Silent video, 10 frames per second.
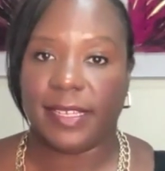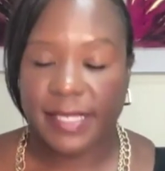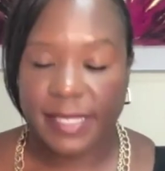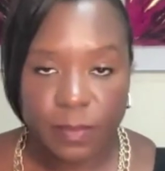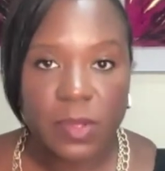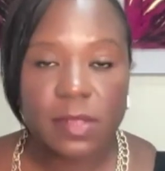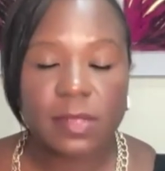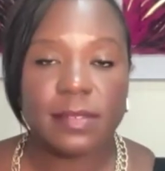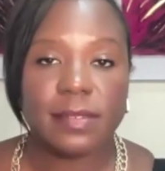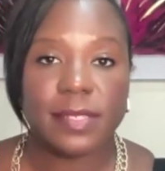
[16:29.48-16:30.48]
a
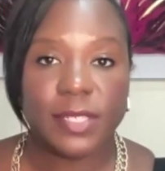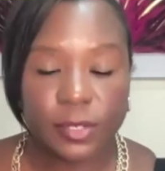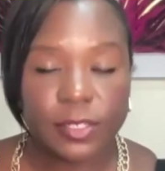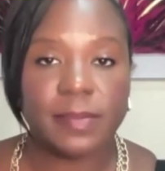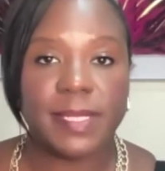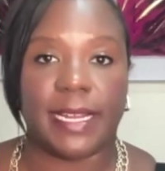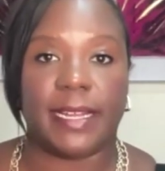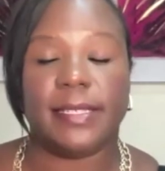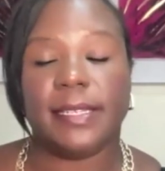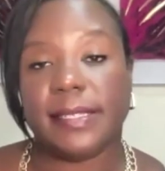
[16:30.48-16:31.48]
simple
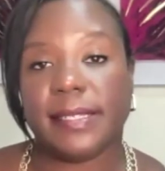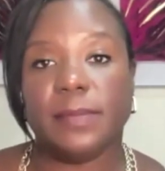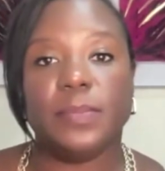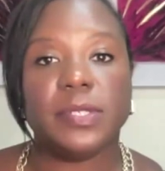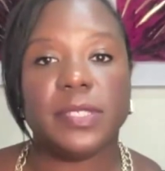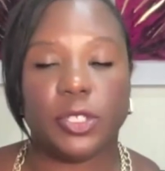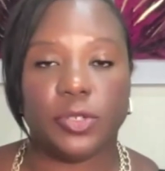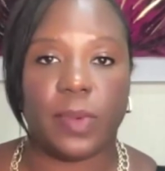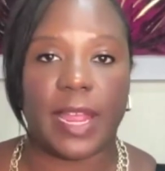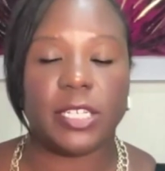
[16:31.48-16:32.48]
circumstance a simple
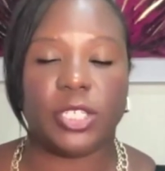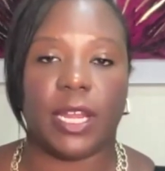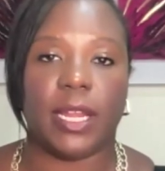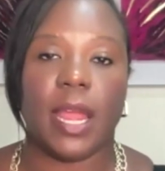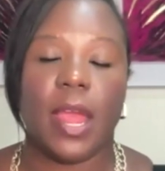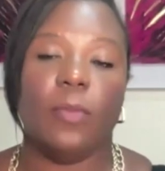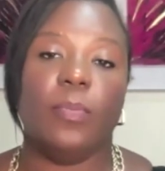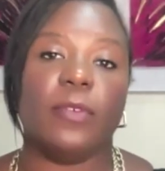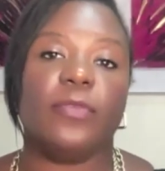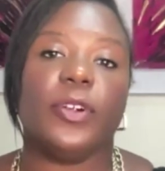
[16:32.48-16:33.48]
situation
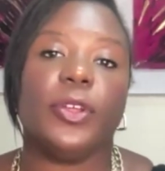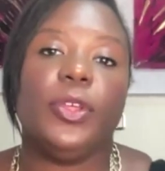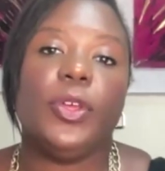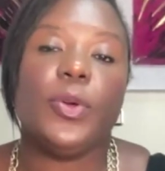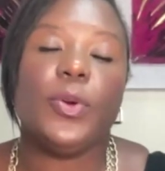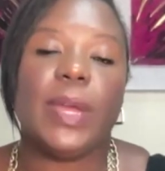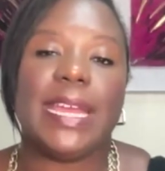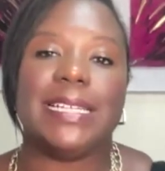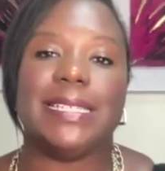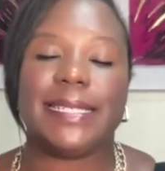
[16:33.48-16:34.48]
but for you
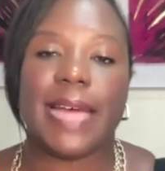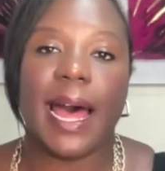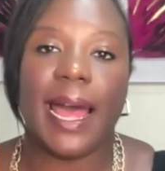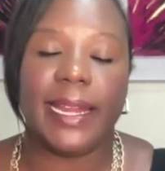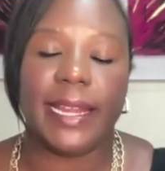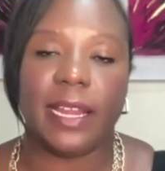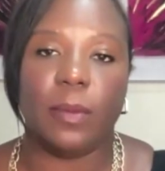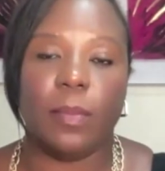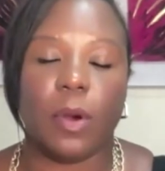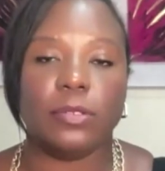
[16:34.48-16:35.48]
inside and
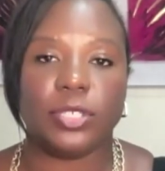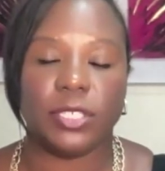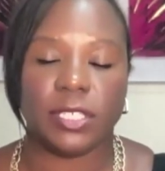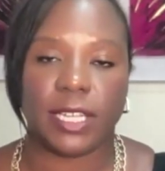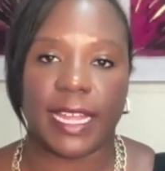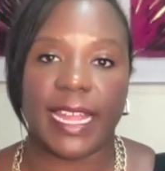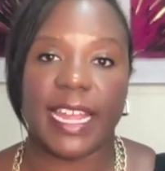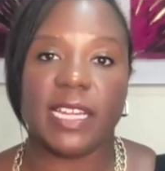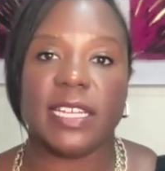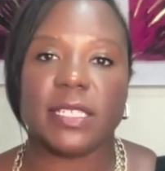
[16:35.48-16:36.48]
emotionally
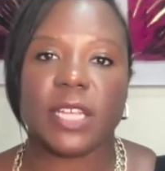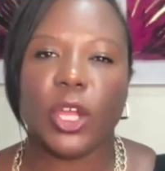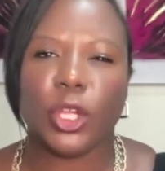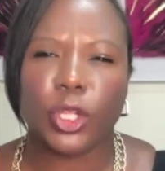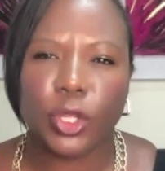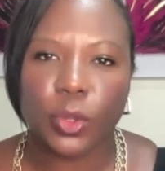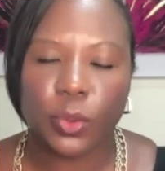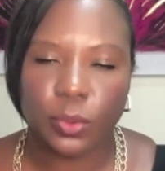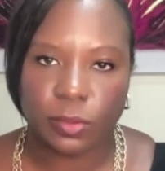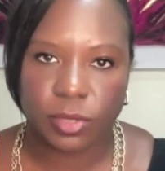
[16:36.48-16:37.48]
it is
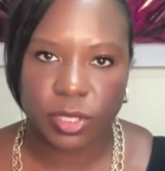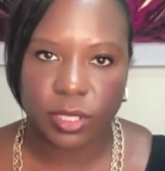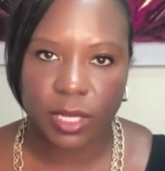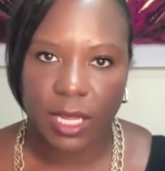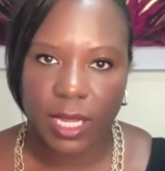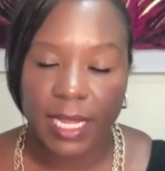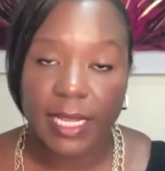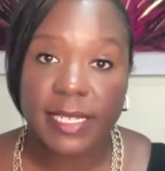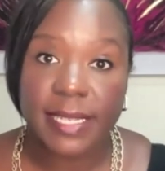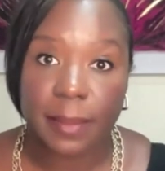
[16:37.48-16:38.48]
huge
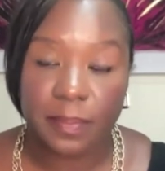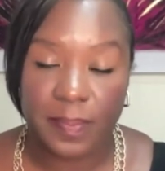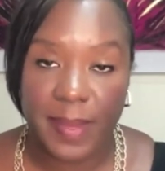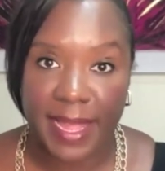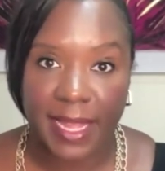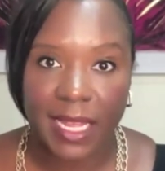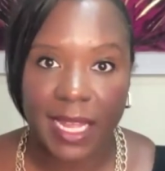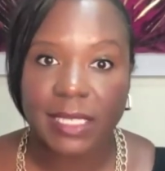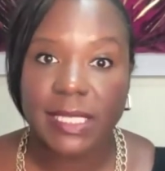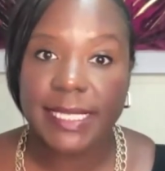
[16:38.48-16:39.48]
it is a big
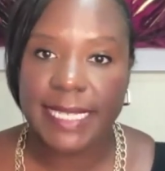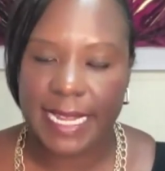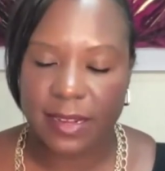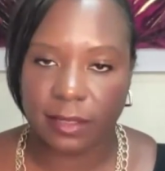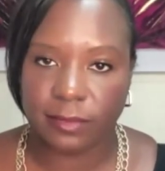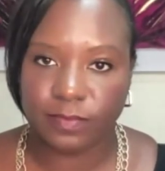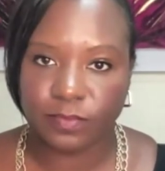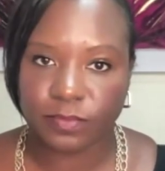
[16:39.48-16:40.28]
deal